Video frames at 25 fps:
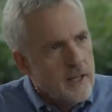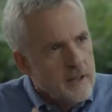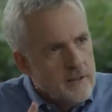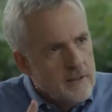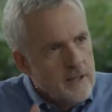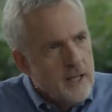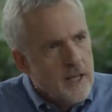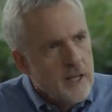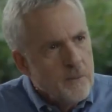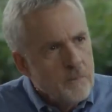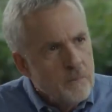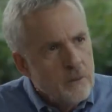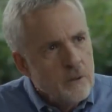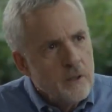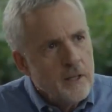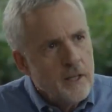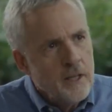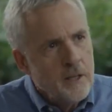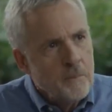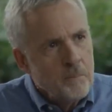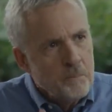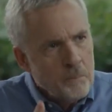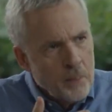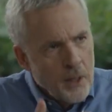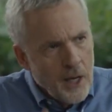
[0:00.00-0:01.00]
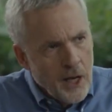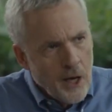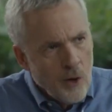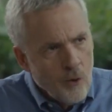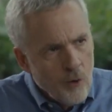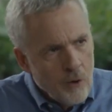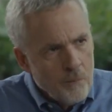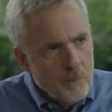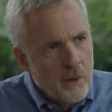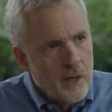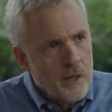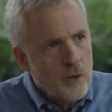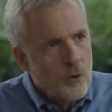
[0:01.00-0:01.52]
enable and
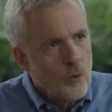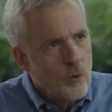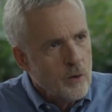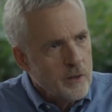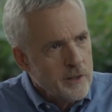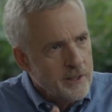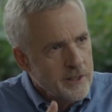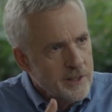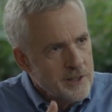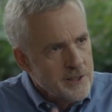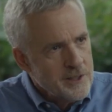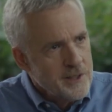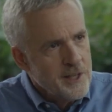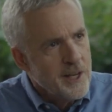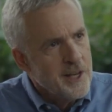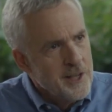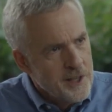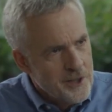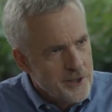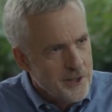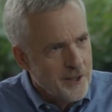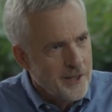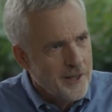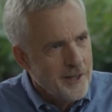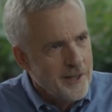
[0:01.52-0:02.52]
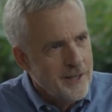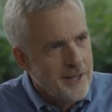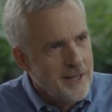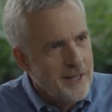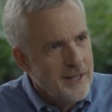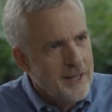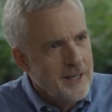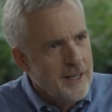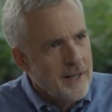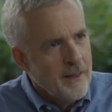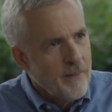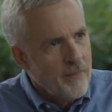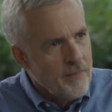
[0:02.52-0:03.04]
empower my organization?
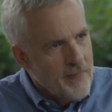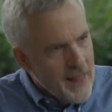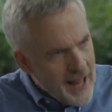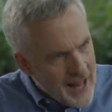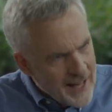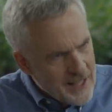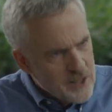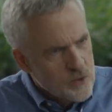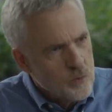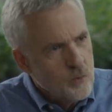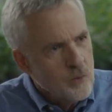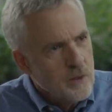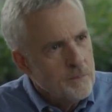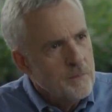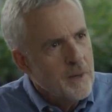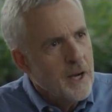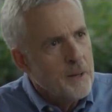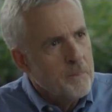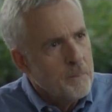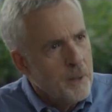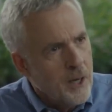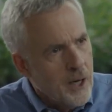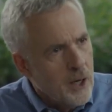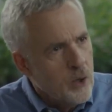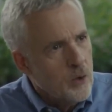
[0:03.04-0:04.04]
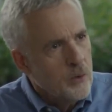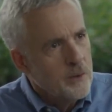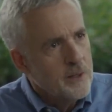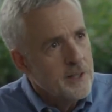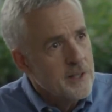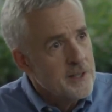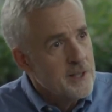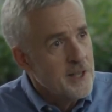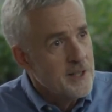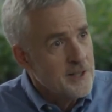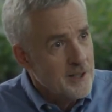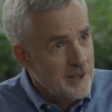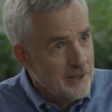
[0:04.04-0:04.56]
That's where my power
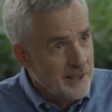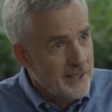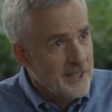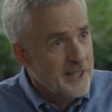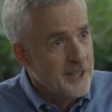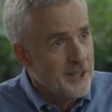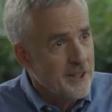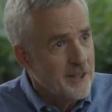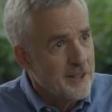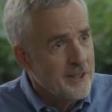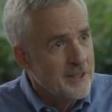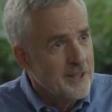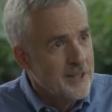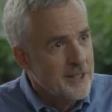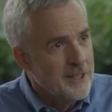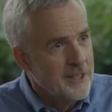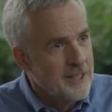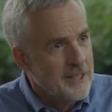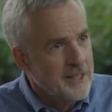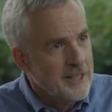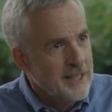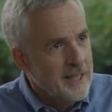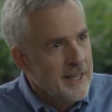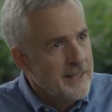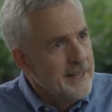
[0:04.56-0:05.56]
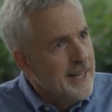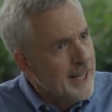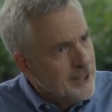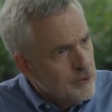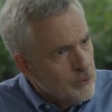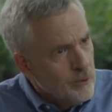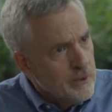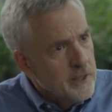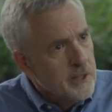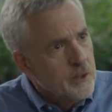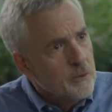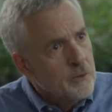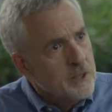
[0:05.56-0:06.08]
is as a leader. And that's
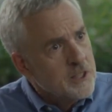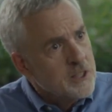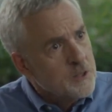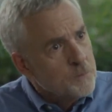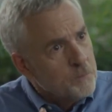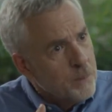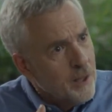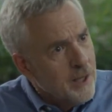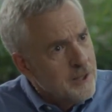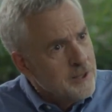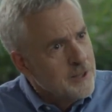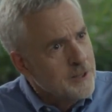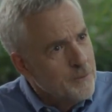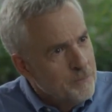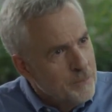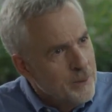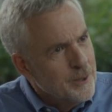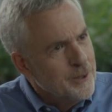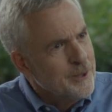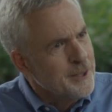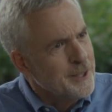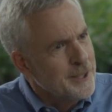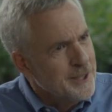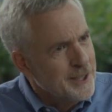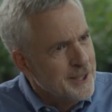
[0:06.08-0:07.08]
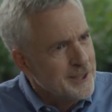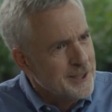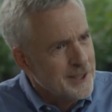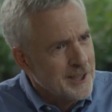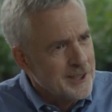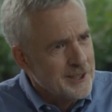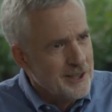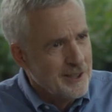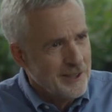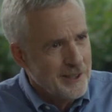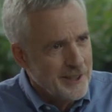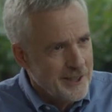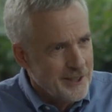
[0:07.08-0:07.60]
where your responsibility is
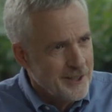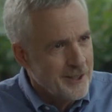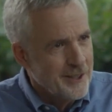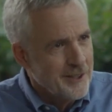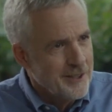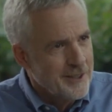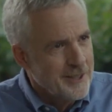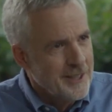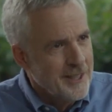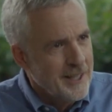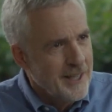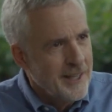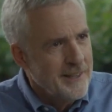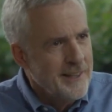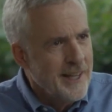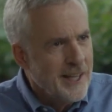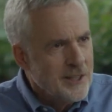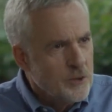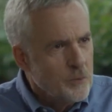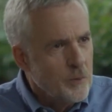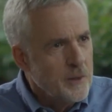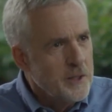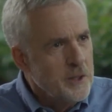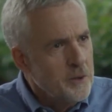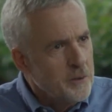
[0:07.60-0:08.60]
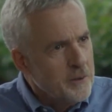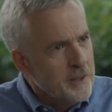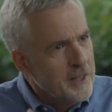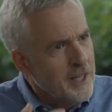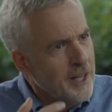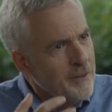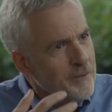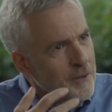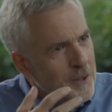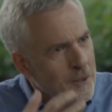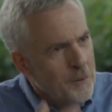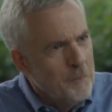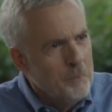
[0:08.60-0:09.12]
as a leader. And that's where you can
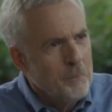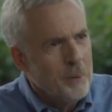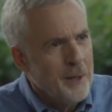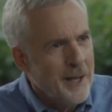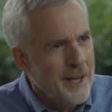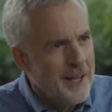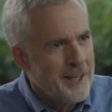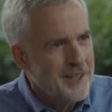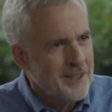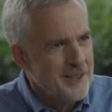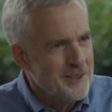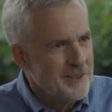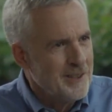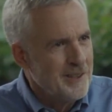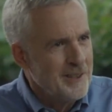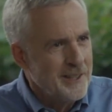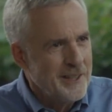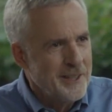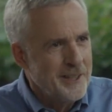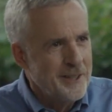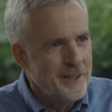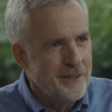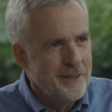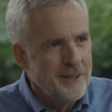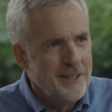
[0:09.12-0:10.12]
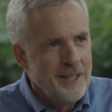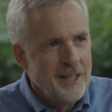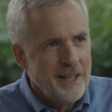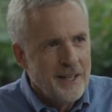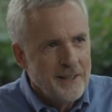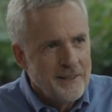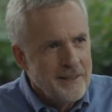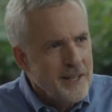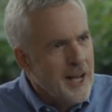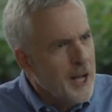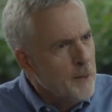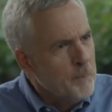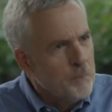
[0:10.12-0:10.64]
have impact as a leader,
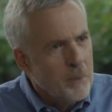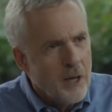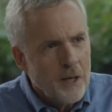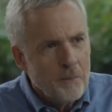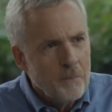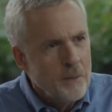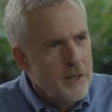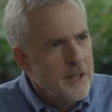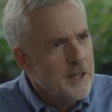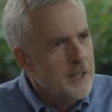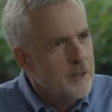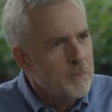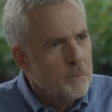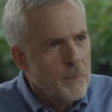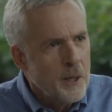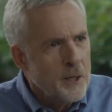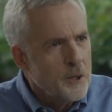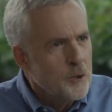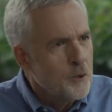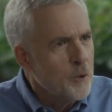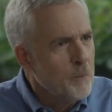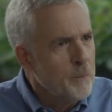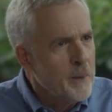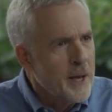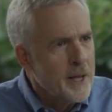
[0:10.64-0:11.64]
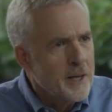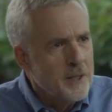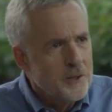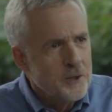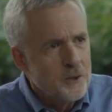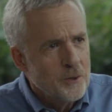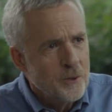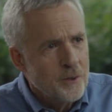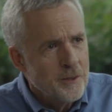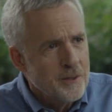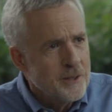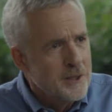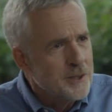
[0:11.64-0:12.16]
not by being a
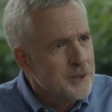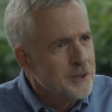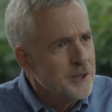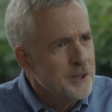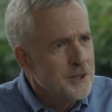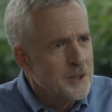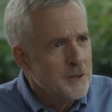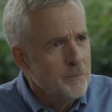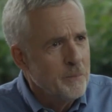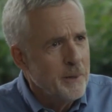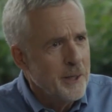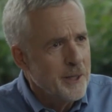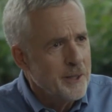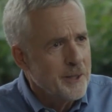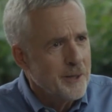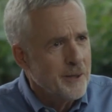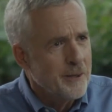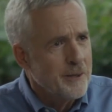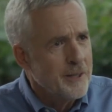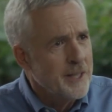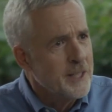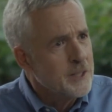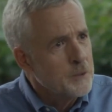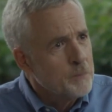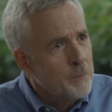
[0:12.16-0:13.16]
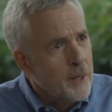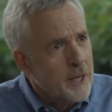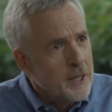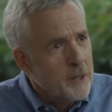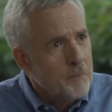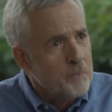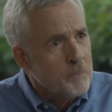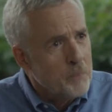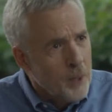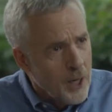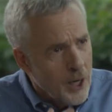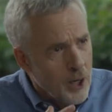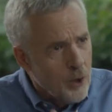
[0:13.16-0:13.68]
micromanager or a decision maker. It's by
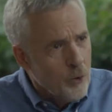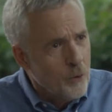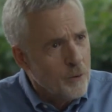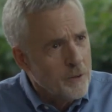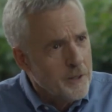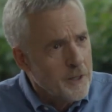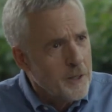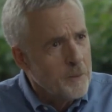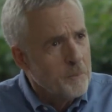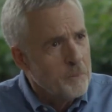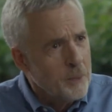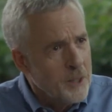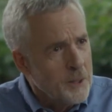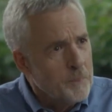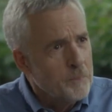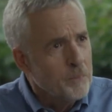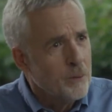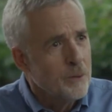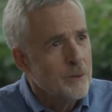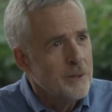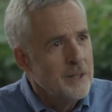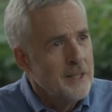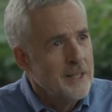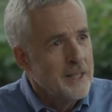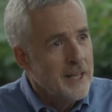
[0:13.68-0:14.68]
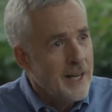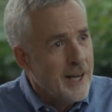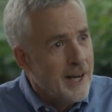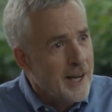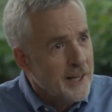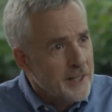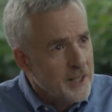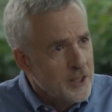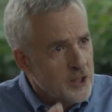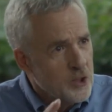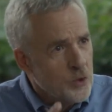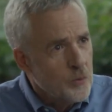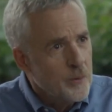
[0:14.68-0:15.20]
empowering people
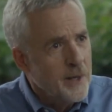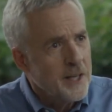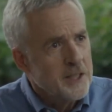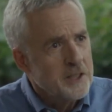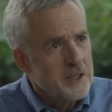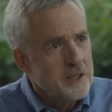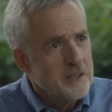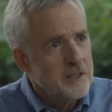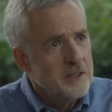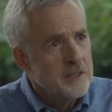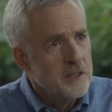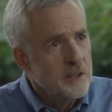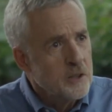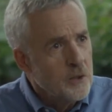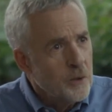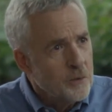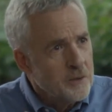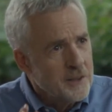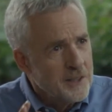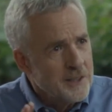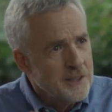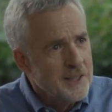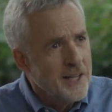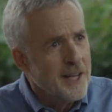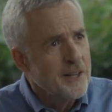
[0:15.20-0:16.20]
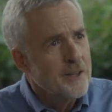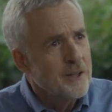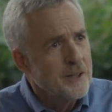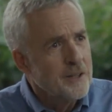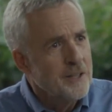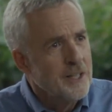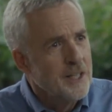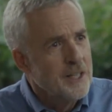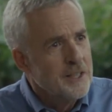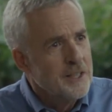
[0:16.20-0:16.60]
on a direction to go together